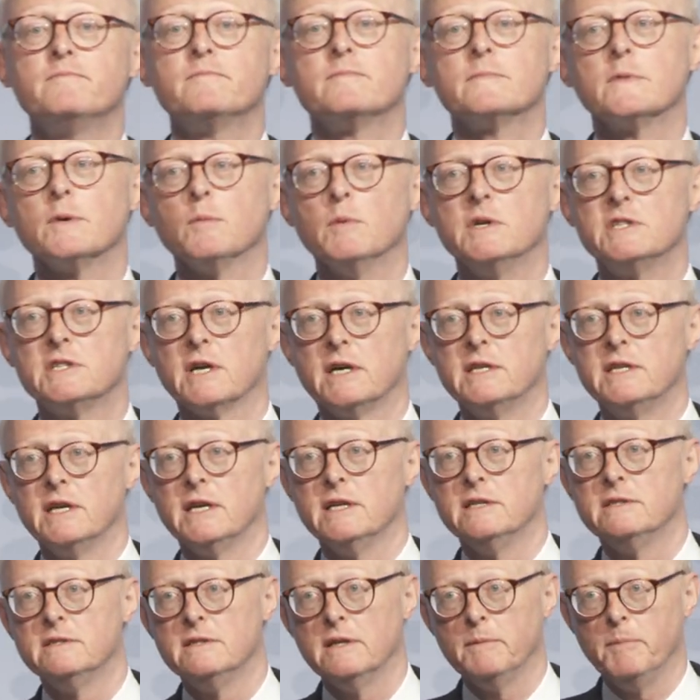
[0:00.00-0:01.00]
which I
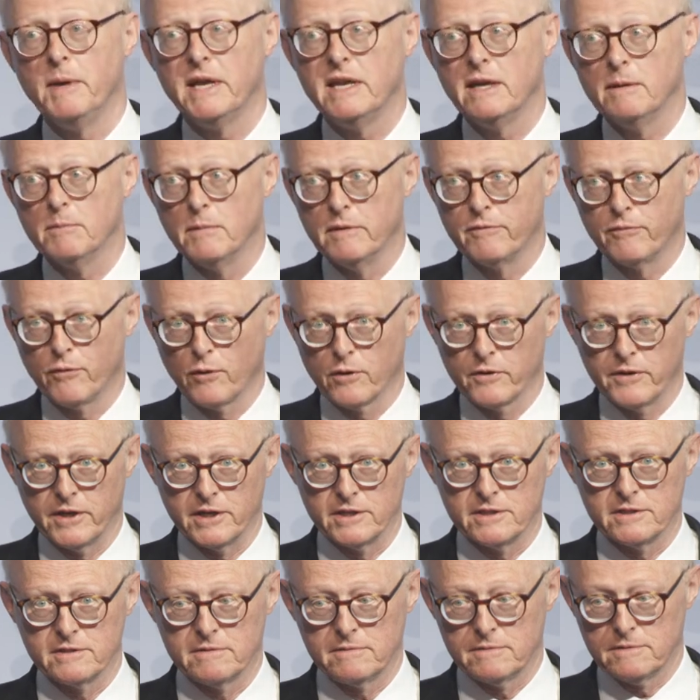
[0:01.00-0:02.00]
did immediately before
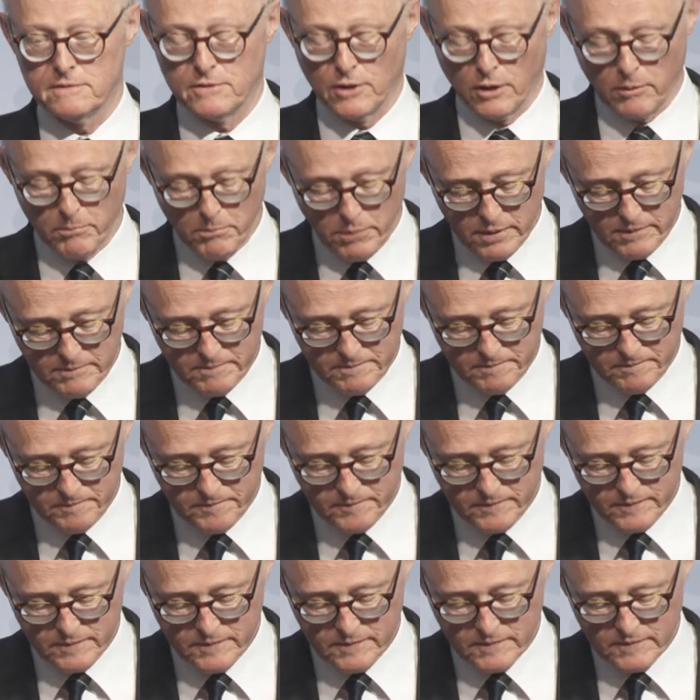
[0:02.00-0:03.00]
this job,
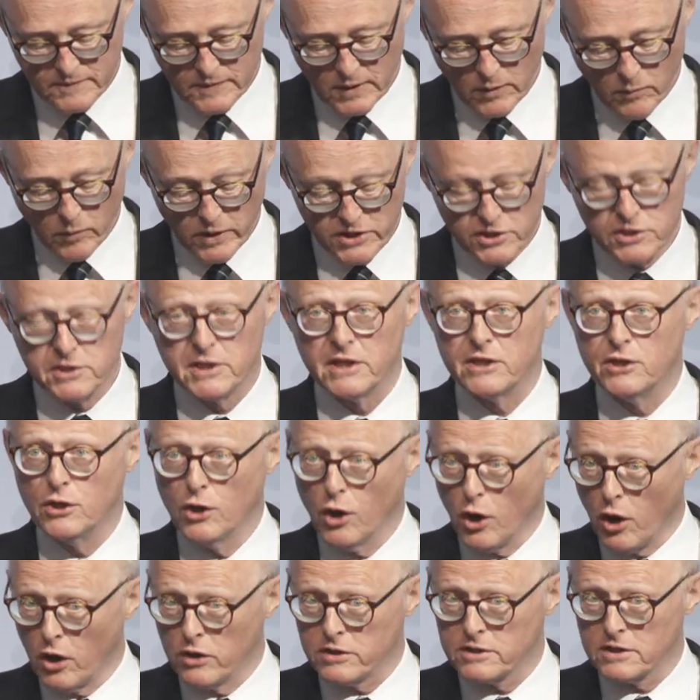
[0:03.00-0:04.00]
which did
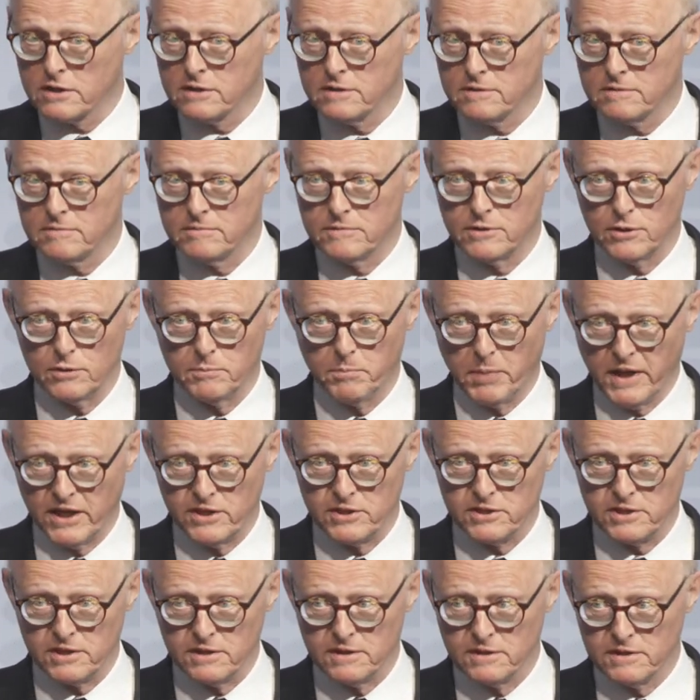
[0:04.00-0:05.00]
not do
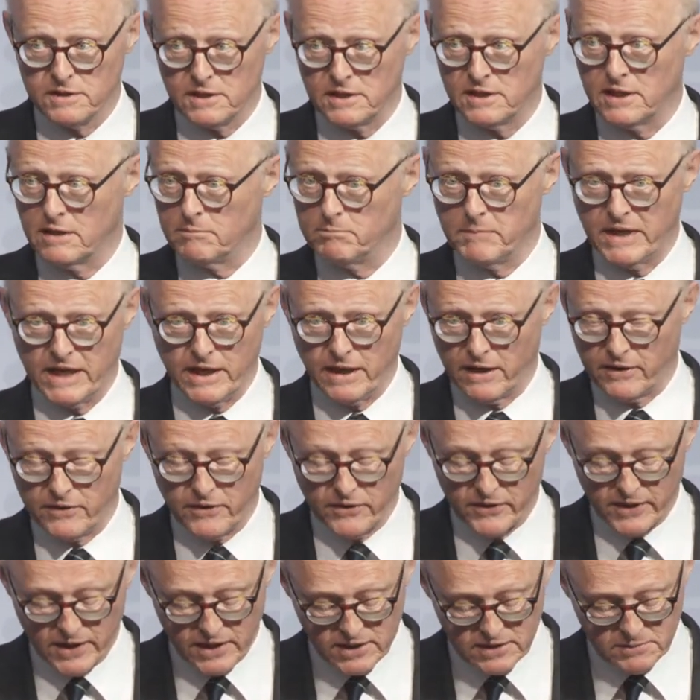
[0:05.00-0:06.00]
pensions, it did many other
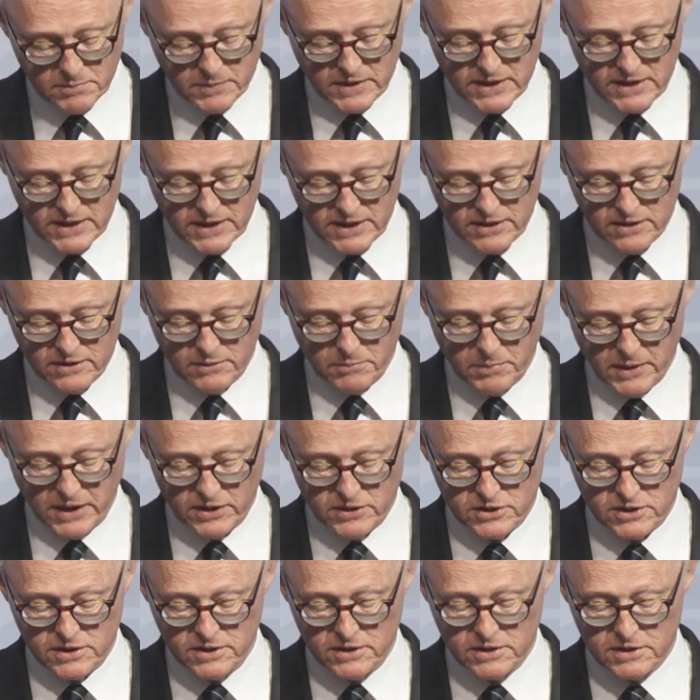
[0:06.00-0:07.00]
things, but it didn't do
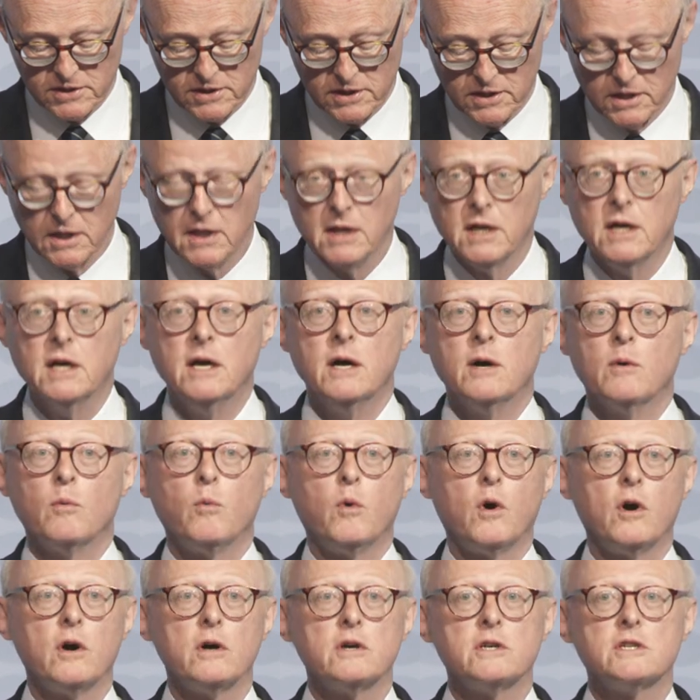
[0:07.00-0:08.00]
pensions,
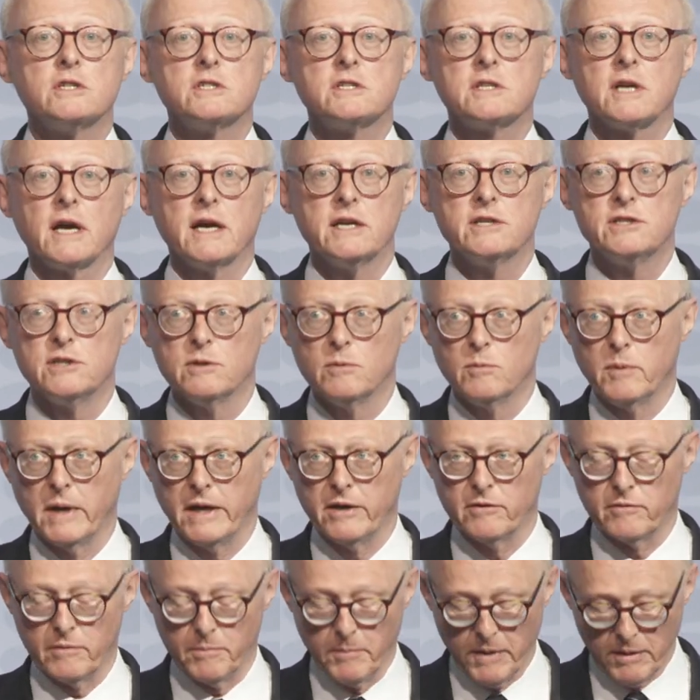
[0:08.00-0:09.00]
was, as you may
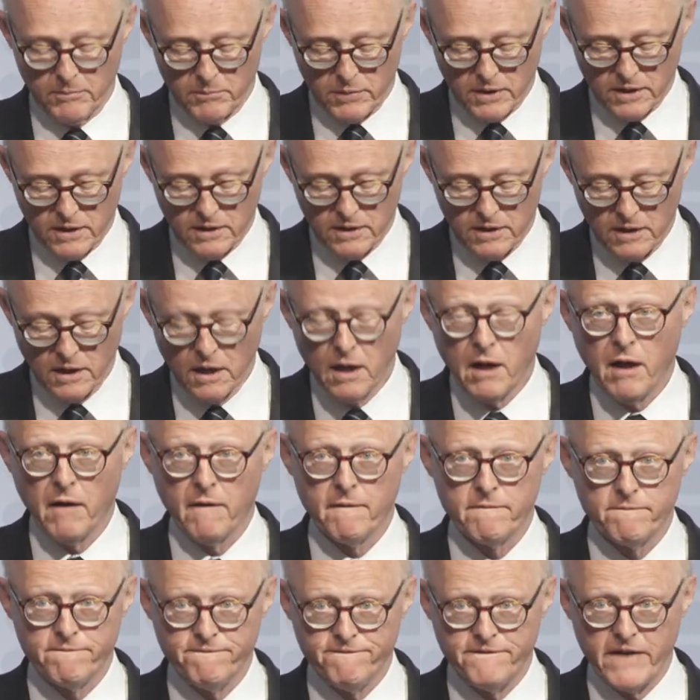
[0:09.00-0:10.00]
remember,
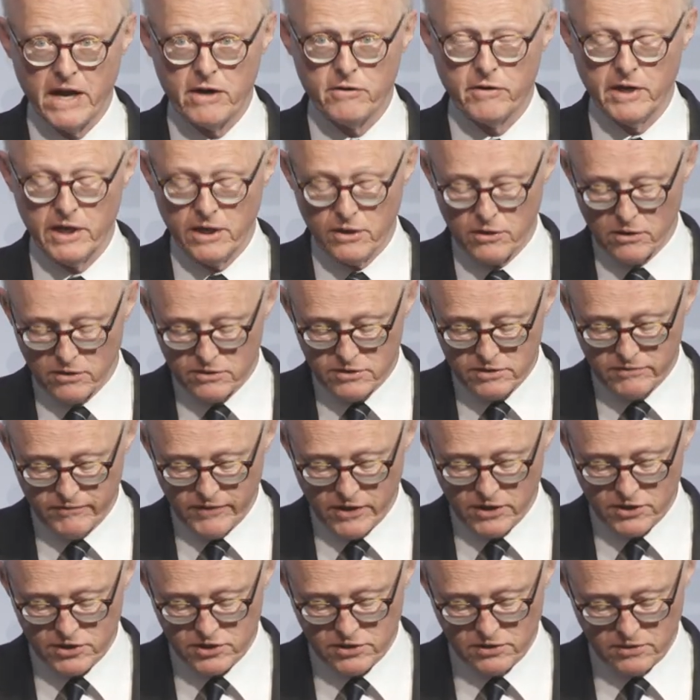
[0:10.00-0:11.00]
very
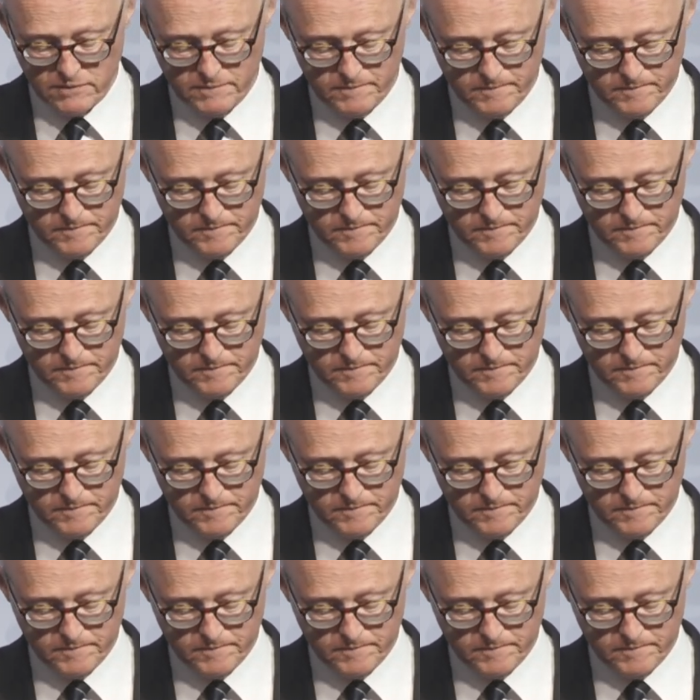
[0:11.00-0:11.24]
controversial.